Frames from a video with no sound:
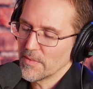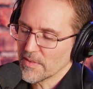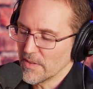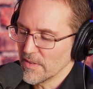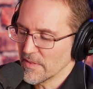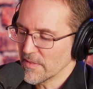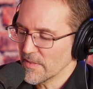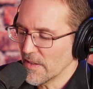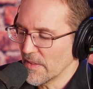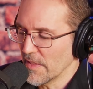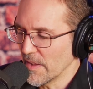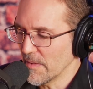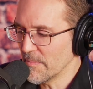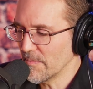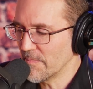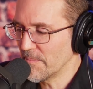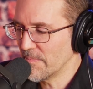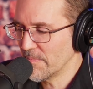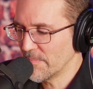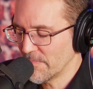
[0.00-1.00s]
to bring
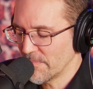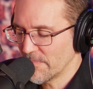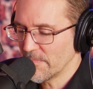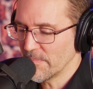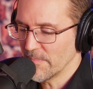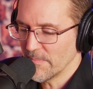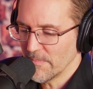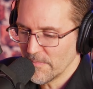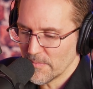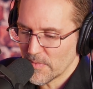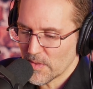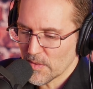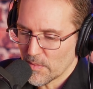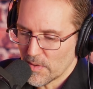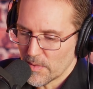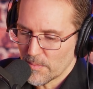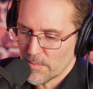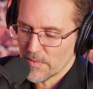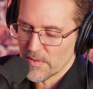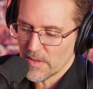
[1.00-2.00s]
in.
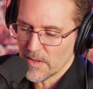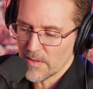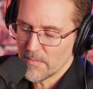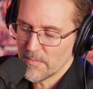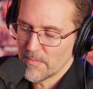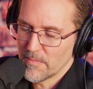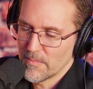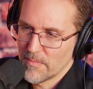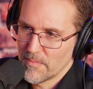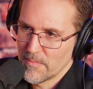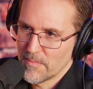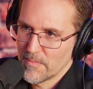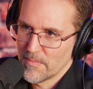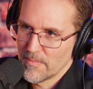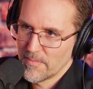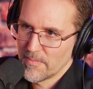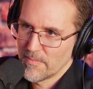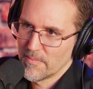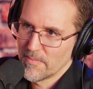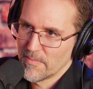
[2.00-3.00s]
We want to
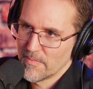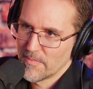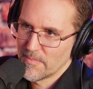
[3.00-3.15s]
invest